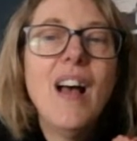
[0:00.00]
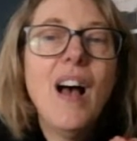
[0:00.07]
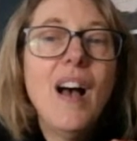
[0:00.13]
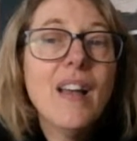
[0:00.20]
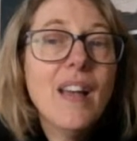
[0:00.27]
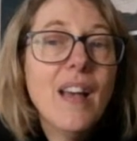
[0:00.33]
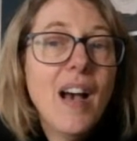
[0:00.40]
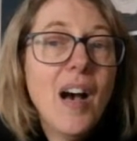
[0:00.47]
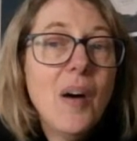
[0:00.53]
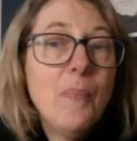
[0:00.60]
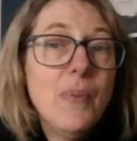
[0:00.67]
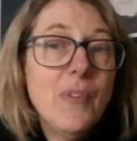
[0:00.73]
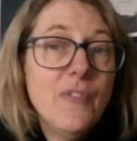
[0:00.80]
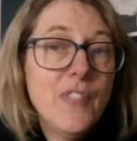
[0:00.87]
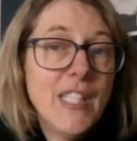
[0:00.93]
A
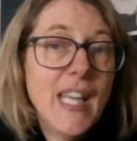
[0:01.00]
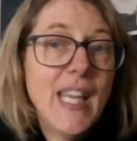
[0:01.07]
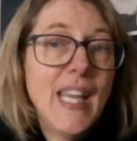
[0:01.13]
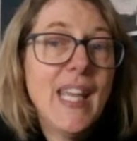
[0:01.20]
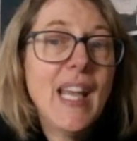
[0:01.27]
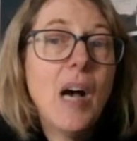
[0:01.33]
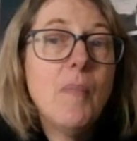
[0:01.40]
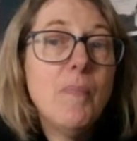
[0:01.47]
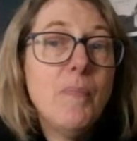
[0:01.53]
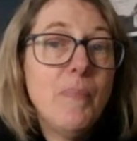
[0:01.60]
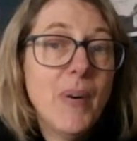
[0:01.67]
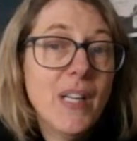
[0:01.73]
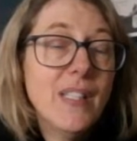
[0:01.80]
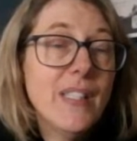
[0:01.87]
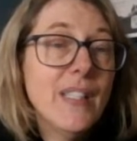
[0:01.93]
cup of tea and
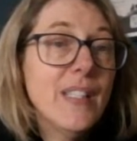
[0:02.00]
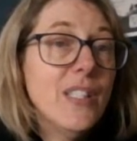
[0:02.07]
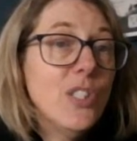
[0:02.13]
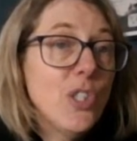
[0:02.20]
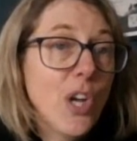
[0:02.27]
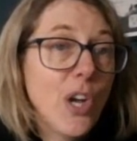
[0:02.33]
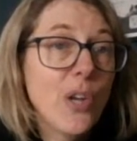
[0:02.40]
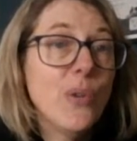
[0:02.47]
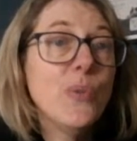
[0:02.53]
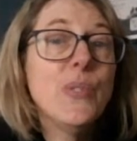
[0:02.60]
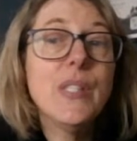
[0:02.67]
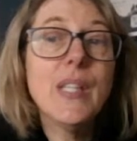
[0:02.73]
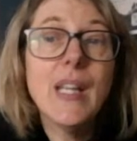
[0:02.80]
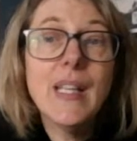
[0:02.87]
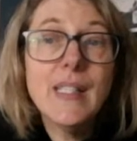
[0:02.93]
buttered
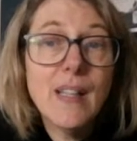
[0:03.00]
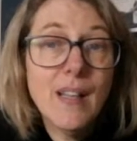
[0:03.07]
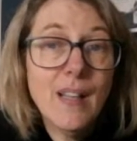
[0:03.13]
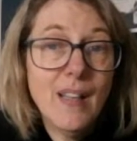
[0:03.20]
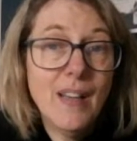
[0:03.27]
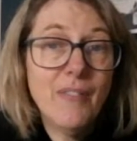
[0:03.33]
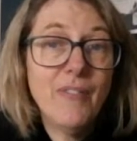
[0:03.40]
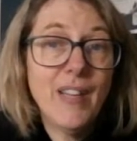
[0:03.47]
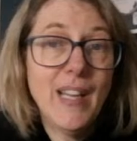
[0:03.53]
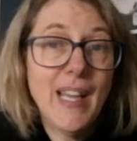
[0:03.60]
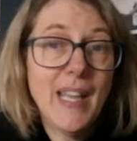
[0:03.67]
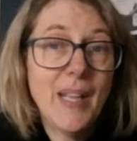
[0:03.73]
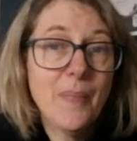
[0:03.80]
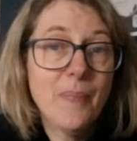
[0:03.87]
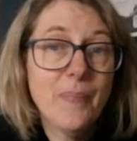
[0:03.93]
toast is
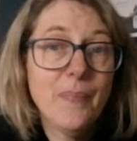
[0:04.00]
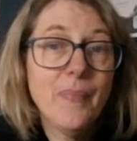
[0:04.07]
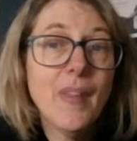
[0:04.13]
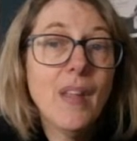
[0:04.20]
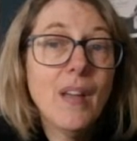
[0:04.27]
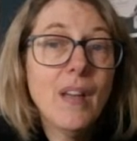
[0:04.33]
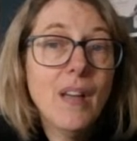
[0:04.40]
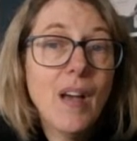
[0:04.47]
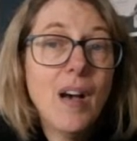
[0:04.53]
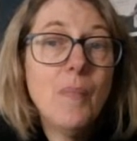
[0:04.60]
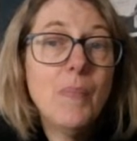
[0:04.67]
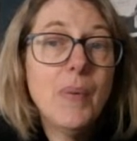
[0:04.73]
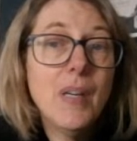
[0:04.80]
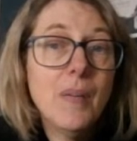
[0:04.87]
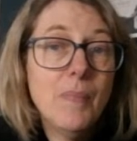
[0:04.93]
lovely.
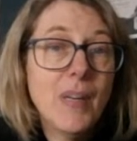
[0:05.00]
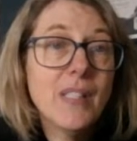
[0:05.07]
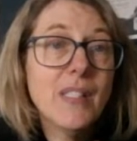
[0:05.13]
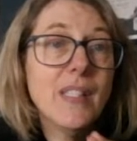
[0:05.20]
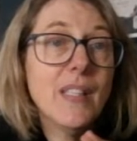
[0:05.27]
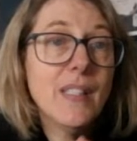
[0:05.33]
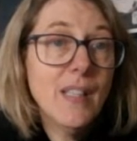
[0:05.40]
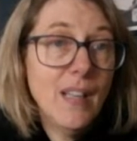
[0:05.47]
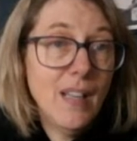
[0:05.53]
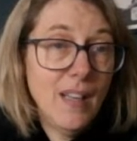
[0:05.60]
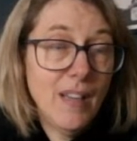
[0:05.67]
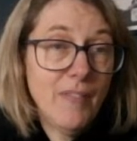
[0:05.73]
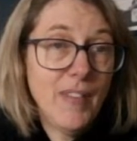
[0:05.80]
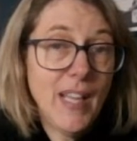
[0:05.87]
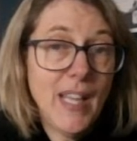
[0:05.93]
Cup, buttered,
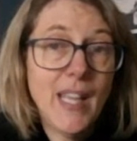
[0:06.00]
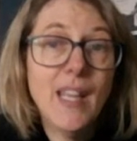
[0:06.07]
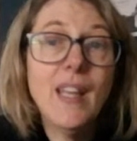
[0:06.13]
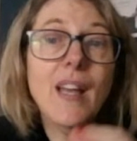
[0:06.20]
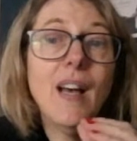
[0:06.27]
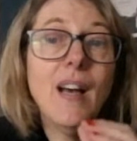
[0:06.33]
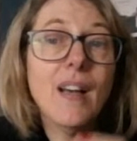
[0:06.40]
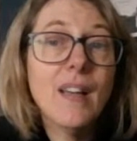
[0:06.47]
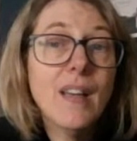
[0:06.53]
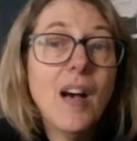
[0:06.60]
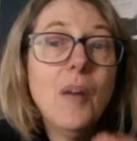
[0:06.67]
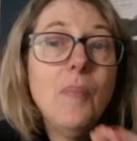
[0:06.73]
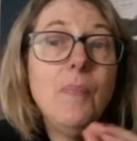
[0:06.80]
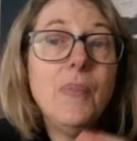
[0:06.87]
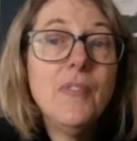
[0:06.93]
lovely. A
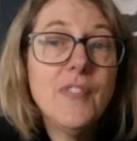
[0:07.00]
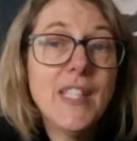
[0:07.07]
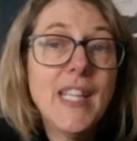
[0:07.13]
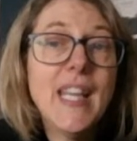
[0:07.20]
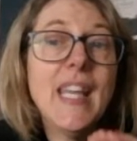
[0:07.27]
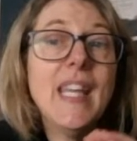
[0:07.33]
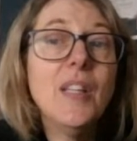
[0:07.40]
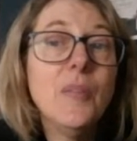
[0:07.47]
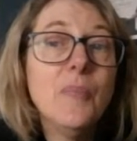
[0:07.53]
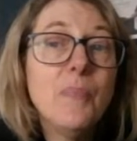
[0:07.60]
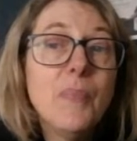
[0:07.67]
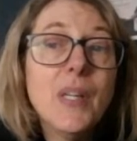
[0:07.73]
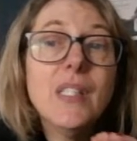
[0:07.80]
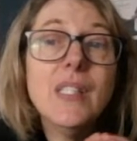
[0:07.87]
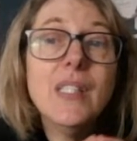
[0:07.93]
cup of tea and
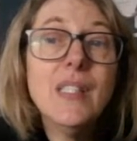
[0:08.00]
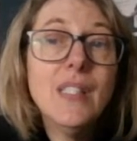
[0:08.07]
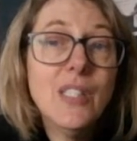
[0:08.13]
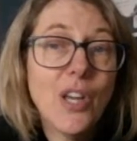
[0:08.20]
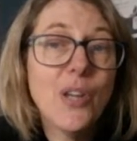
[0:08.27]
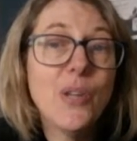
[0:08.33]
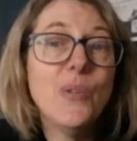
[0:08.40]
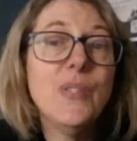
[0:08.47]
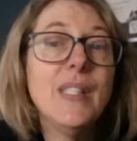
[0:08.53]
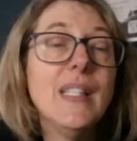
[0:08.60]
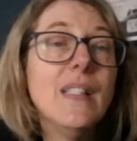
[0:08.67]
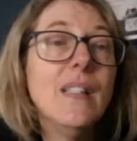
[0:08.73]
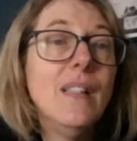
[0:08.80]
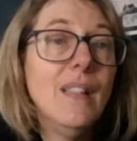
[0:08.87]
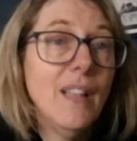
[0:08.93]
buttered toast
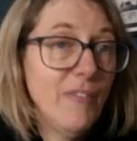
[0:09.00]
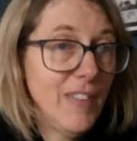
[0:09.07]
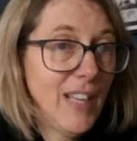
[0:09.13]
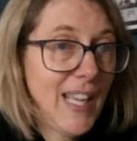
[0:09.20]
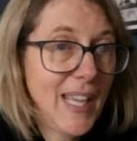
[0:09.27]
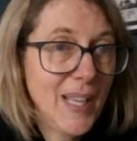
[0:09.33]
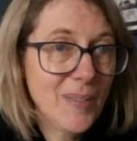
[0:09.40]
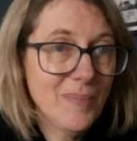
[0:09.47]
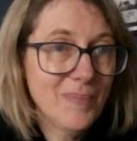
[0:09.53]
is lovely.